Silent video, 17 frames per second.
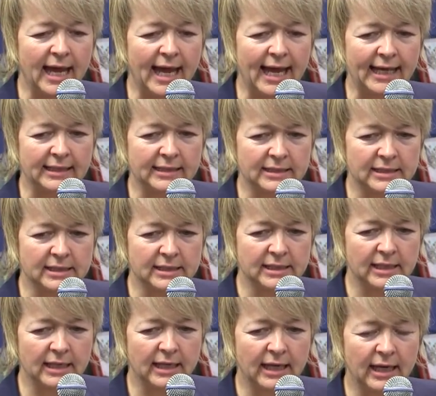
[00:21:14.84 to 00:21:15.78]
And
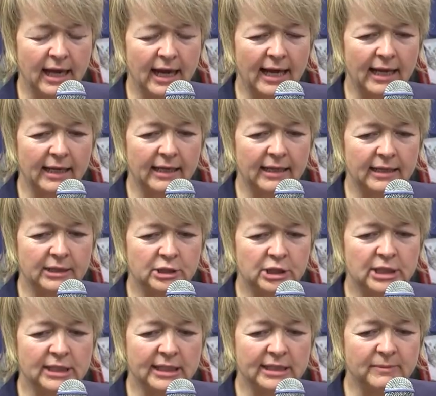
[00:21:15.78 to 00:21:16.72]
uh,
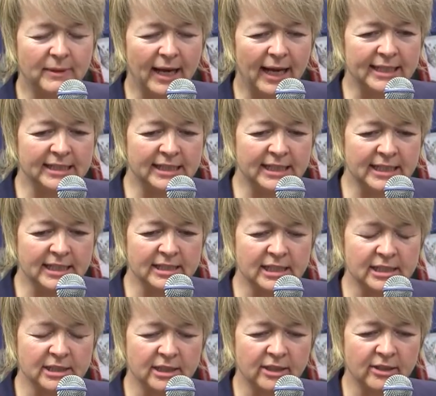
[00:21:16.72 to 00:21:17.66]
she said to me, I see this
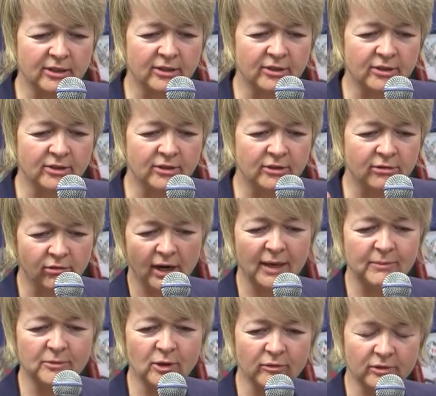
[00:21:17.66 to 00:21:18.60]
as a
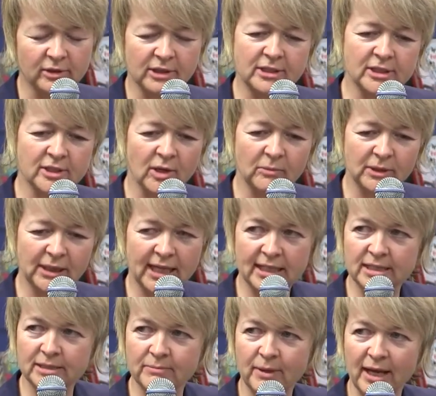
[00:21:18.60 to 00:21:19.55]
crime novel that's
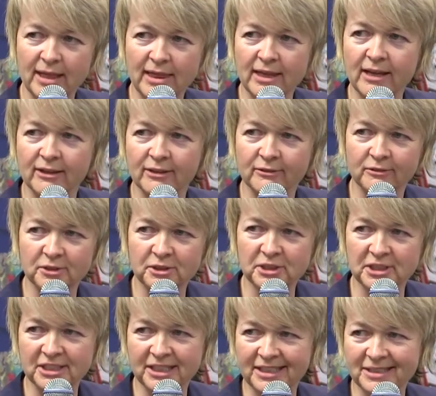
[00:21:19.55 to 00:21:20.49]
complicated by love
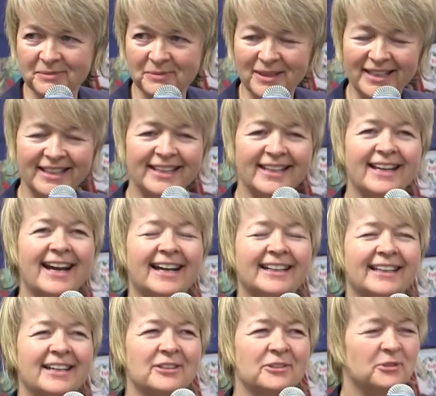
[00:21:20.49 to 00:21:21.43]
she said mm. to hmm. me
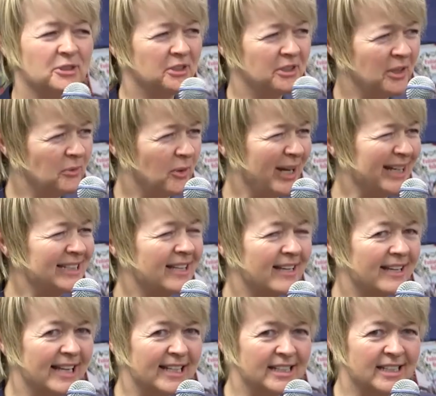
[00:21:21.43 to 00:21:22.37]
and i thought you know what it's
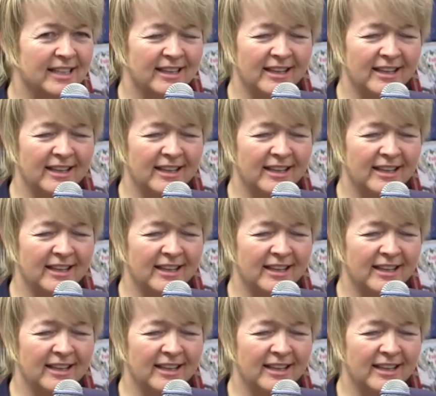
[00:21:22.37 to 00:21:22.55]
a it's